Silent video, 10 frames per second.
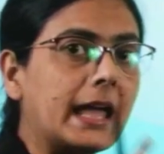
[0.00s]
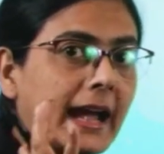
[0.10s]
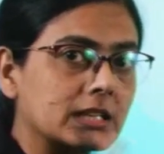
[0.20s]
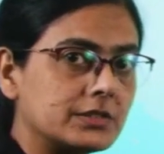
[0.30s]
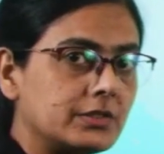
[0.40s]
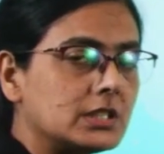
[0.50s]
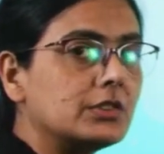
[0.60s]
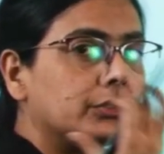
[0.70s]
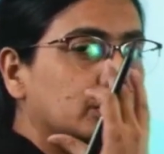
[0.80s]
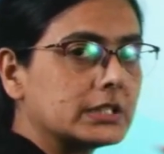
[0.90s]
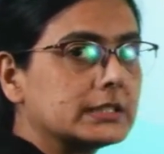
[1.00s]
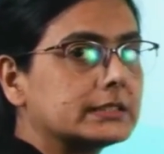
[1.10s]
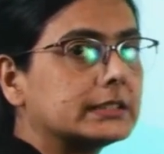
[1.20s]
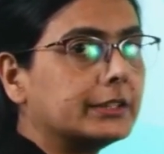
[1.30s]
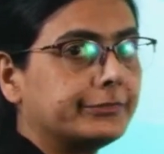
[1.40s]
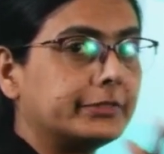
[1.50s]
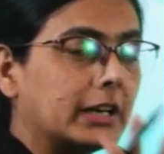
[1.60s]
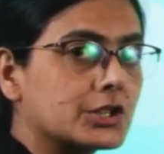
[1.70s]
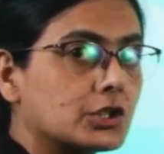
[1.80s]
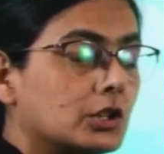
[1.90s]
activity, what is the
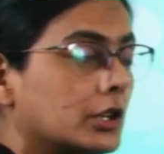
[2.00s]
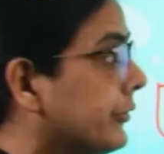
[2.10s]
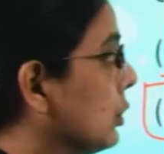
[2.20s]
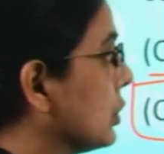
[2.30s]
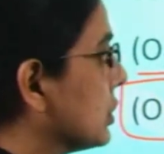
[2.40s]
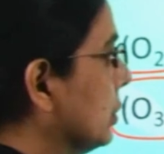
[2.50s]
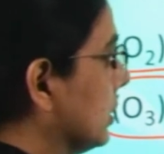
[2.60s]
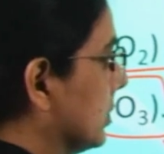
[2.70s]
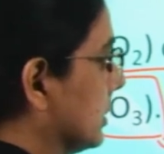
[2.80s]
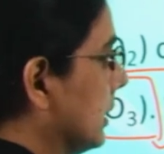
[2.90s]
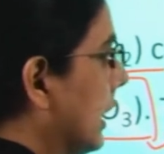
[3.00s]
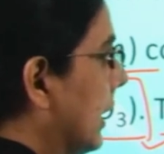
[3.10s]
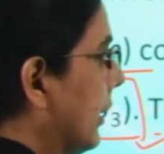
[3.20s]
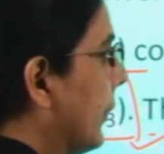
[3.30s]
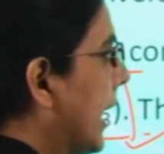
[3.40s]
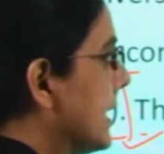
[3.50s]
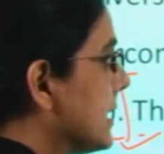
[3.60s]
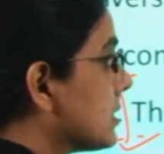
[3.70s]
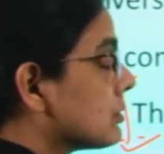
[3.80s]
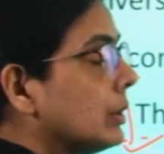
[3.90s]
function of ozone? Why it
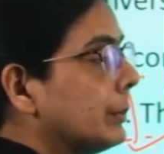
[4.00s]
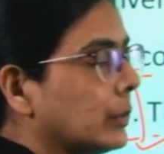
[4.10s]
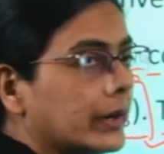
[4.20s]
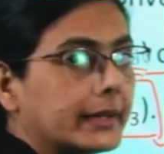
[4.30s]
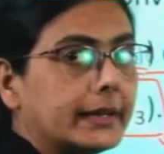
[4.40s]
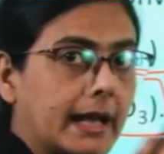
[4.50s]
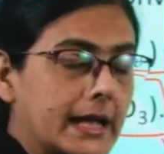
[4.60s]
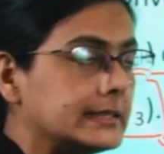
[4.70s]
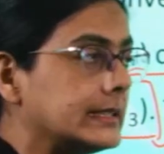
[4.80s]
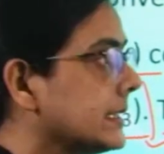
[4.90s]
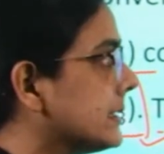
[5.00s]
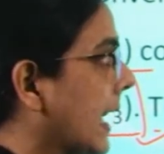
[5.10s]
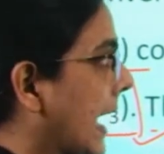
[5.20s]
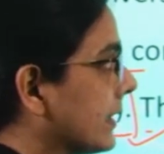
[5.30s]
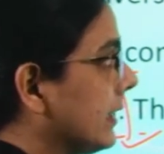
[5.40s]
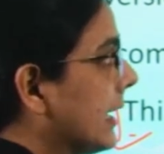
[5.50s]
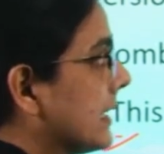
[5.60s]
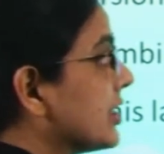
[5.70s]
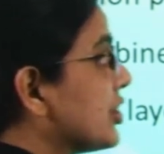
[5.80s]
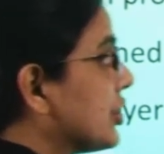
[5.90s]
is so important? As it is acting
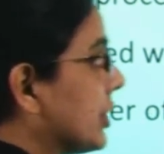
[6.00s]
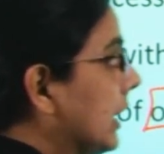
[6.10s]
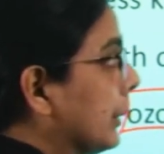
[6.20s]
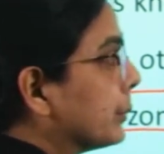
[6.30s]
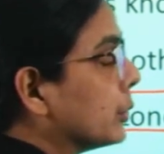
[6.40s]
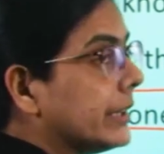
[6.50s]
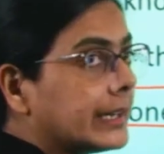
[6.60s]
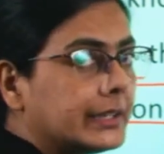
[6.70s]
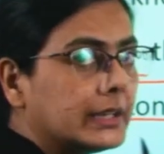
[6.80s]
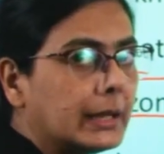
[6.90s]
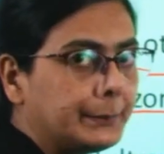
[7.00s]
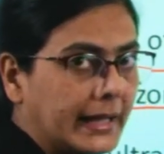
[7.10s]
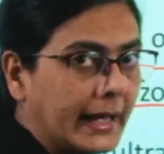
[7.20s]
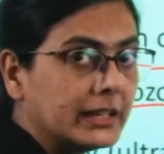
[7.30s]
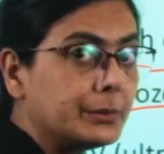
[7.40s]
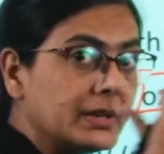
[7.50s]
as a shield protecting the planet,